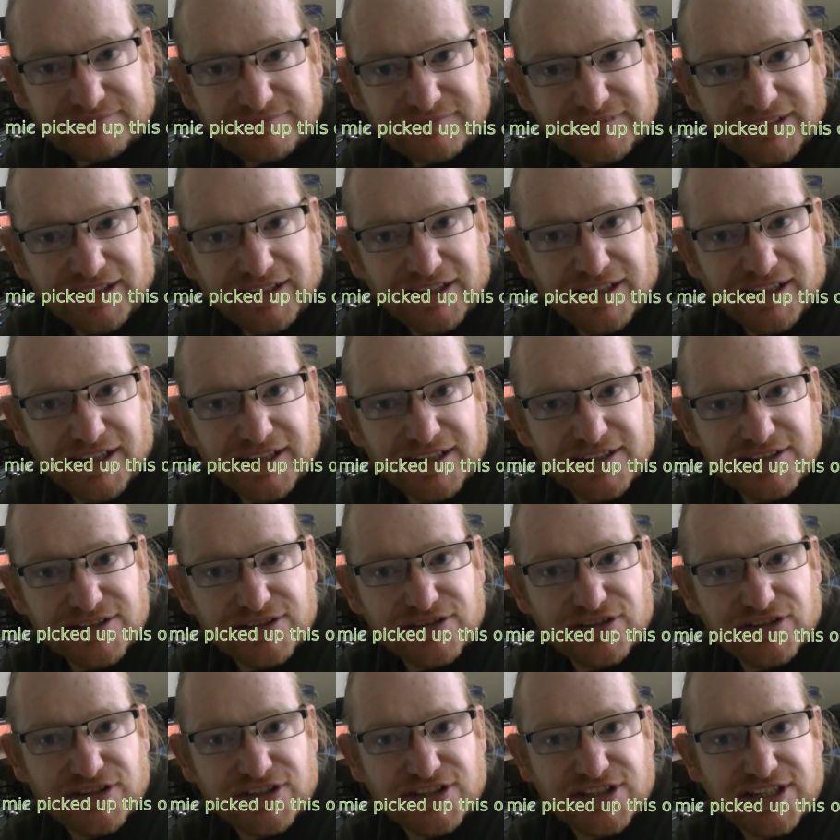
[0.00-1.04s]
there's
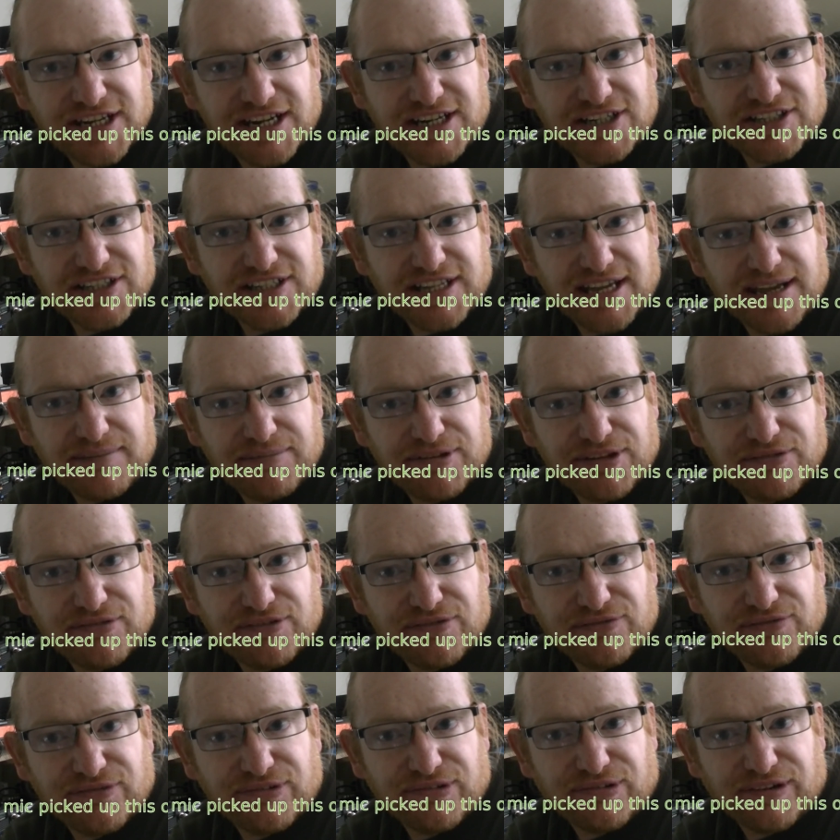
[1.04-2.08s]
another station there, but they
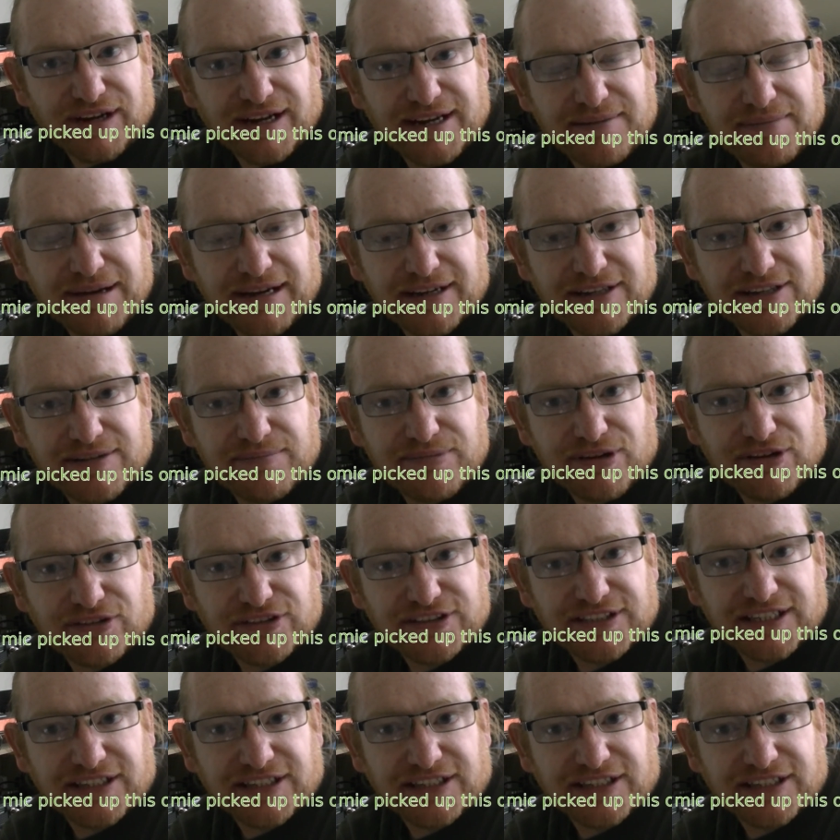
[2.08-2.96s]
were quite in the back of the box, I